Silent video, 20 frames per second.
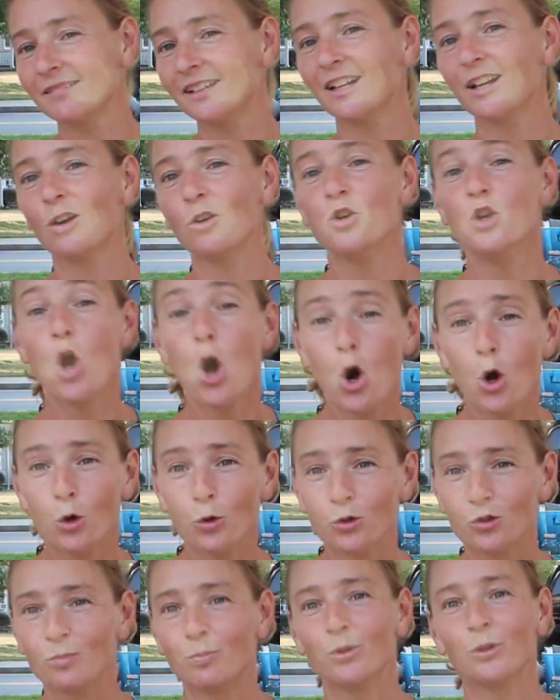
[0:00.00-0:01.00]
You know,
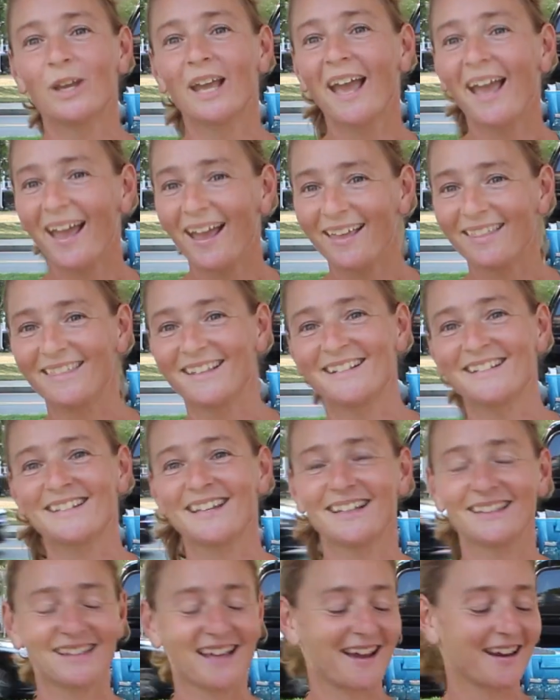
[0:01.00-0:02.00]
nose, bouquet, things
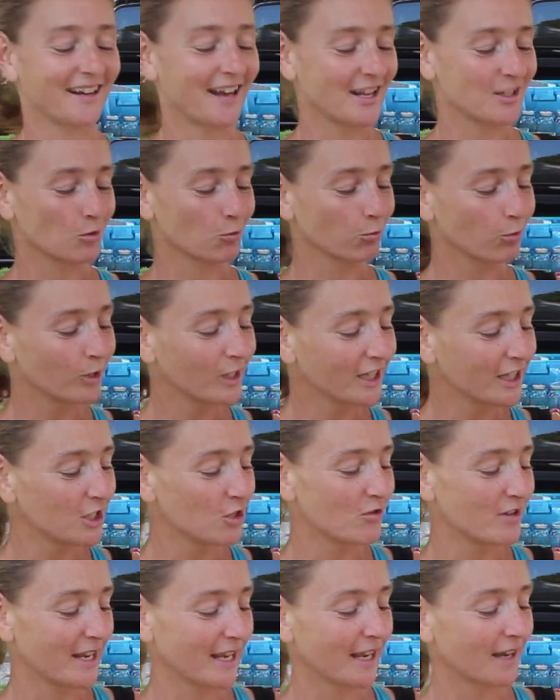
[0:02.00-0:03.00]
like that. It has a really
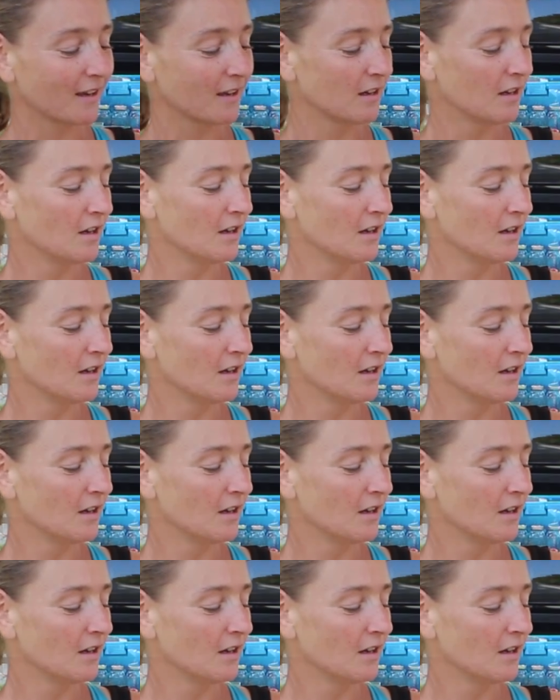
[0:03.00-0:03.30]
unique,